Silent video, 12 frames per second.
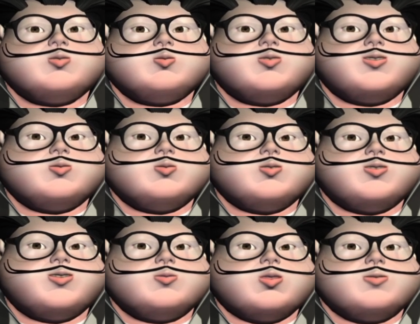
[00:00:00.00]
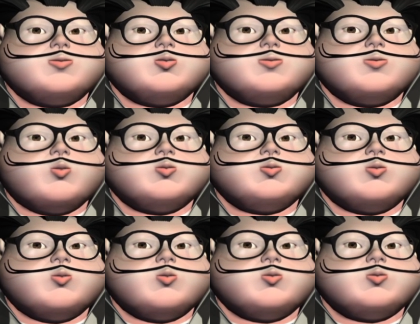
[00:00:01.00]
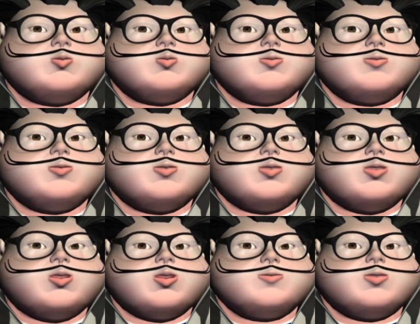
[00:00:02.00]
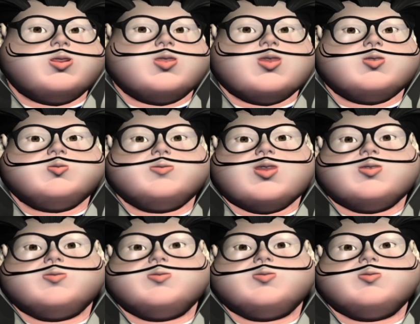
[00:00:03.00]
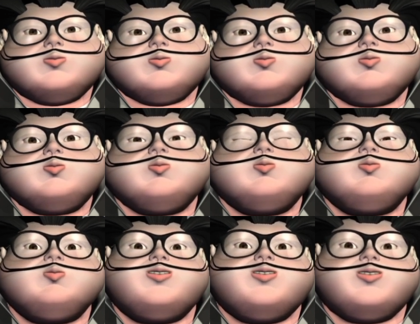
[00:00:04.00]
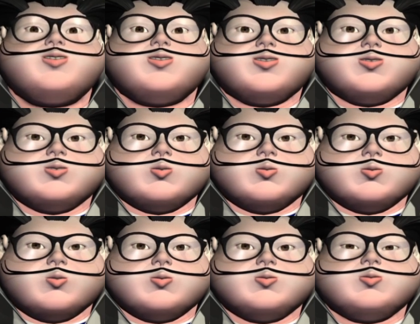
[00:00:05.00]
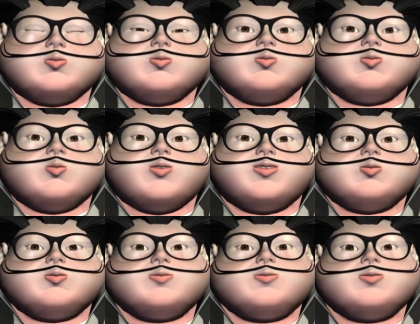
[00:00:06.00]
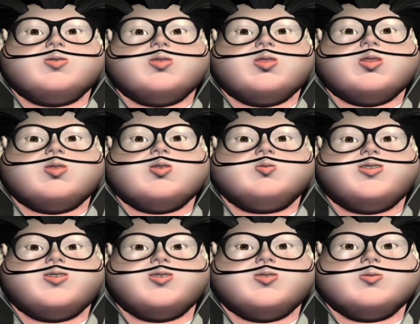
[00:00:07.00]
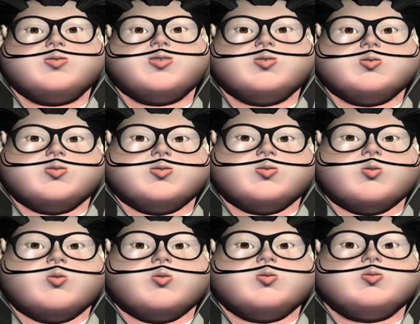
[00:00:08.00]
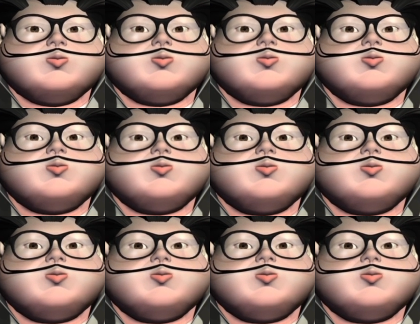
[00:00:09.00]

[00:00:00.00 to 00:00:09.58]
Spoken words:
D3 is equal to the square root of delta N BC squared plus delta E BC squared.